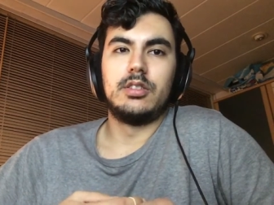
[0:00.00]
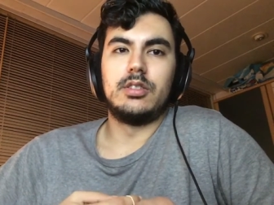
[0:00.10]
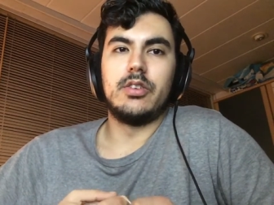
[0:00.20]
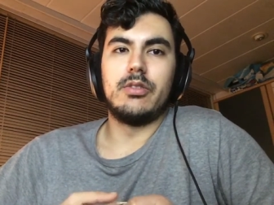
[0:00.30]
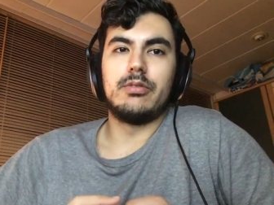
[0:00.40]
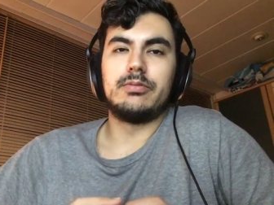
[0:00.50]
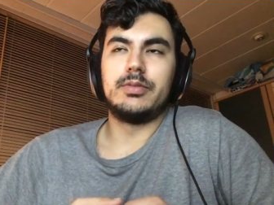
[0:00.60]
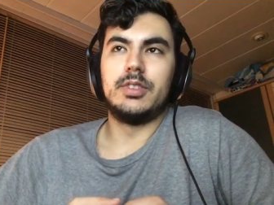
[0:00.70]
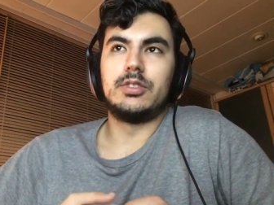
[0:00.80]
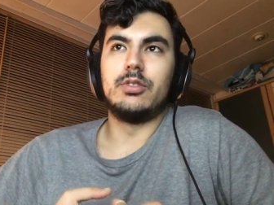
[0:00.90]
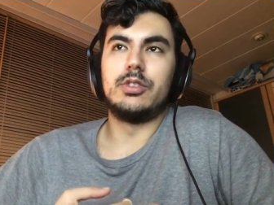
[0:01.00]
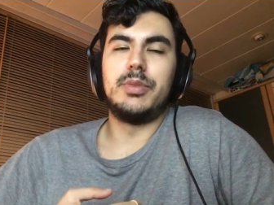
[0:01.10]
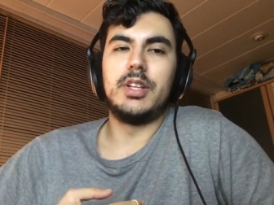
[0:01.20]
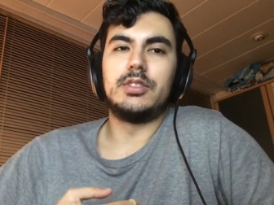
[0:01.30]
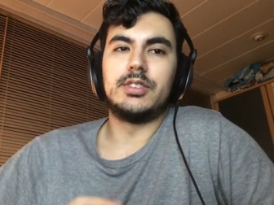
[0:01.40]
So it's going to
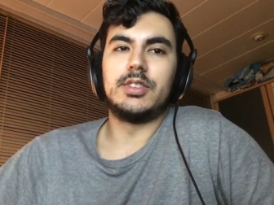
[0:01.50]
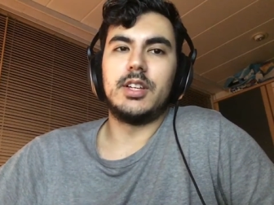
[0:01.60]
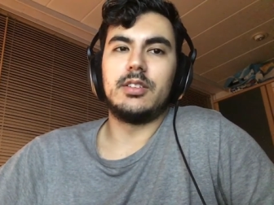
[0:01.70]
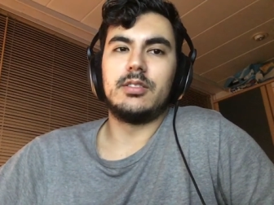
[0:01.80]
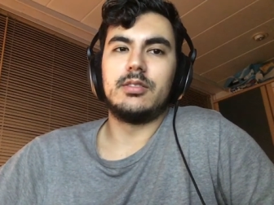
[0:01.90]
be interesting